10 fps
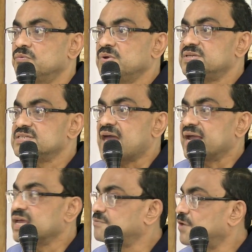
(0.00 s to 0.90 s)
which is
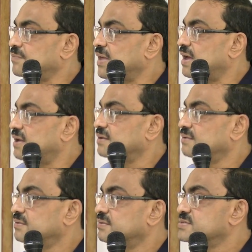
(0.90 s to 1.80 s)
hanging from the
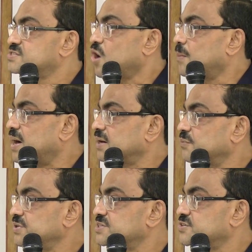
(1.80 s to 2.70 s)
stomach,
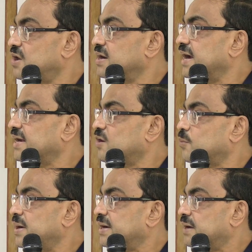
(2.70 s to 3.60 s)
which is called greater
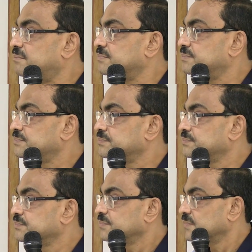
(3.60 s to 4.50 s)
omentum.
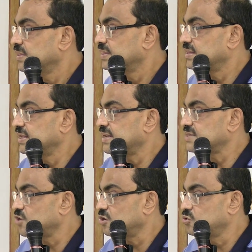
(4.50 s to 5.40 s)
It
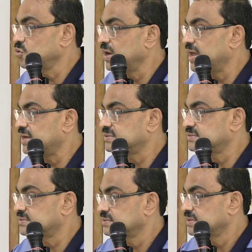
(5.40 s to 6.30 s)
has got 2
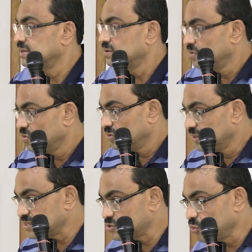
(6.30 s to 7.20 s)
layers.
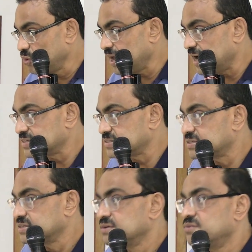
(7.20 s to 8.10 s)
These 2
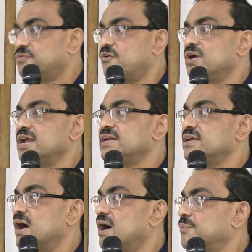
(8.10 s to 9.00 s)
layers
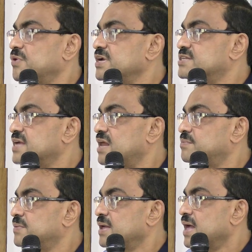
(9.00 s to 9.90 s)
folded upon itself
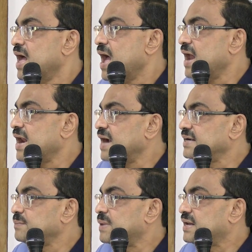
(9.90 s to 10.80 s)
and
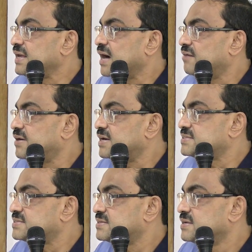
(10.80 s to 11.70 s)
ultimately
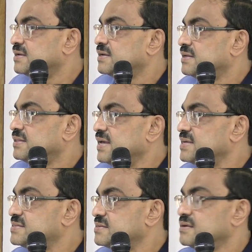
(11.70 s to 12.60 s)
covers
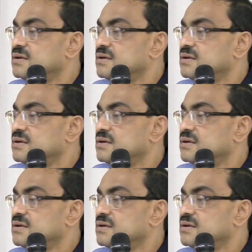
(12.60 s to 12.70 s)
this